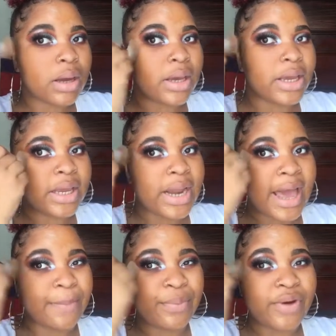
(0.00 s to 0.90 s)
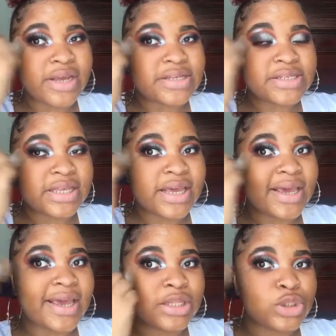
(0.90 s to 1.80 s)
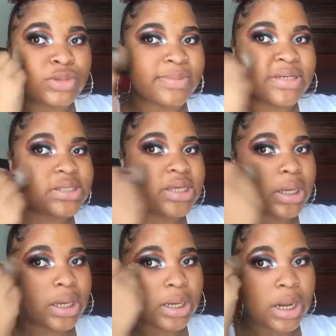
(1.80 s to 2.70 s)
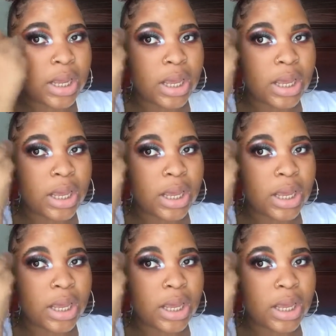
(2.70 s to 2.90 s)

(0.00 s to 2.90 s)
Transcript: And I pressed it into my skin.